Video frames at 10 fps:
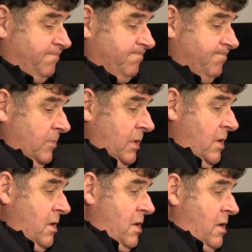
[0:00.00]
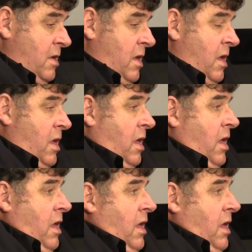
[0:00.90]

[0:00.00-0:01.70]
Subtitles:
Nothing is said.